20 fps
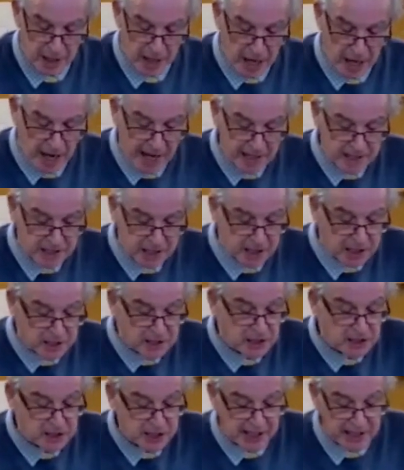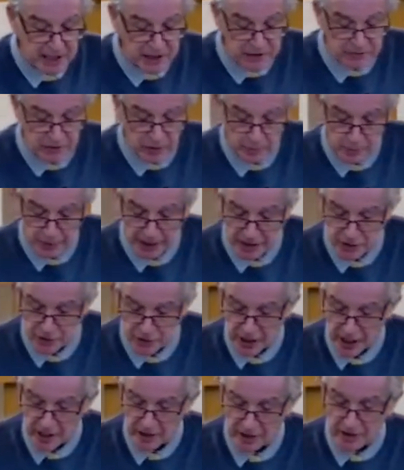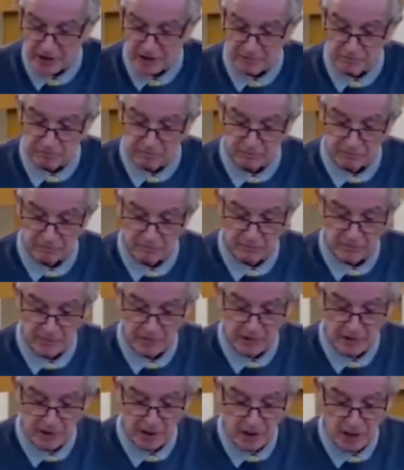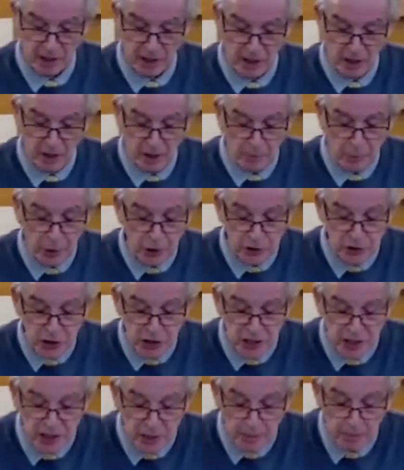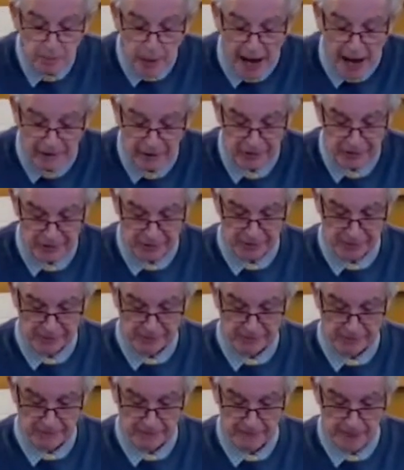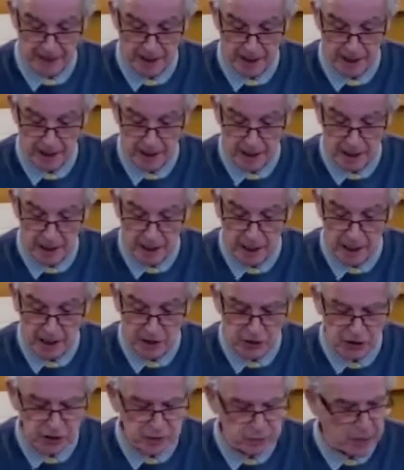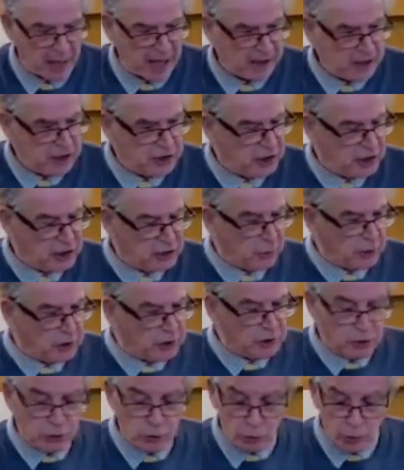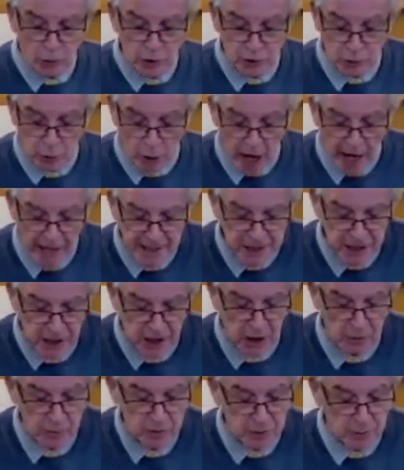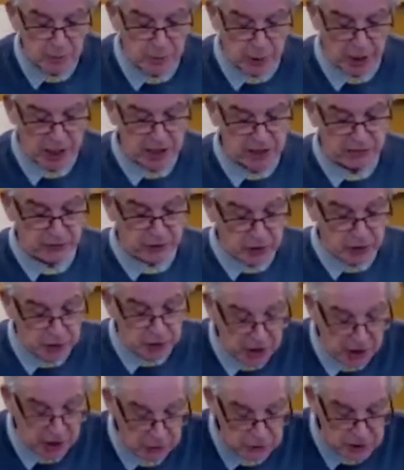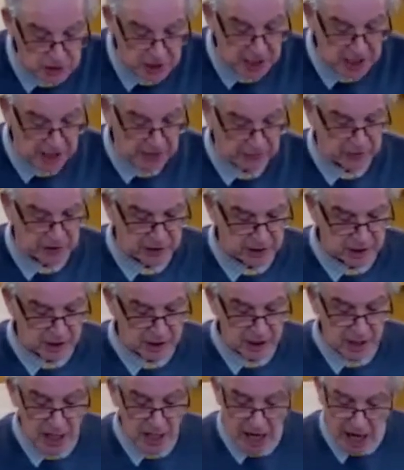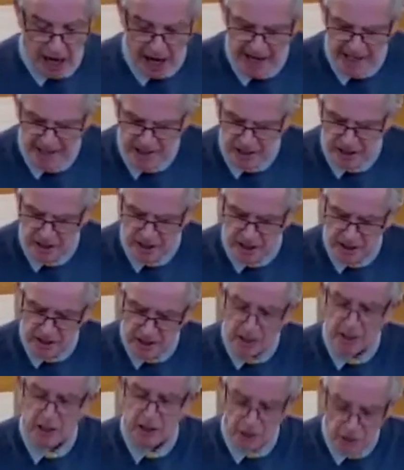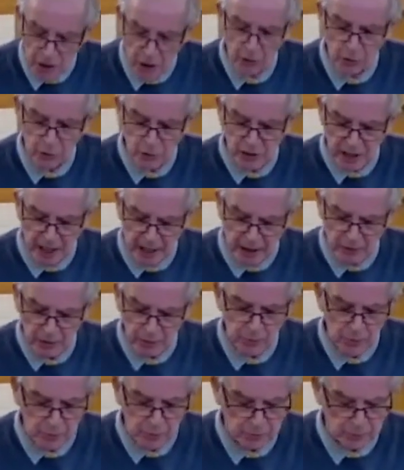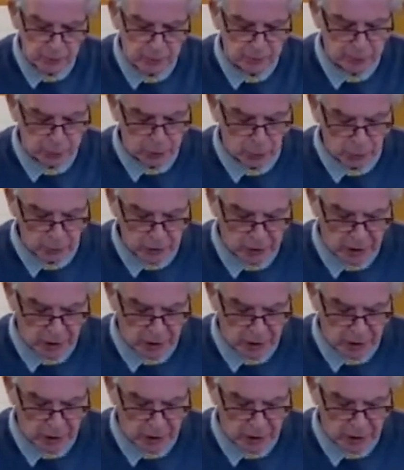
Isaac is the second of the patriarchs. But she's barren. She's barren, she doesn't want to do. So Isaac comes and prays for her and she conceives. Isaac is, knows how to talk to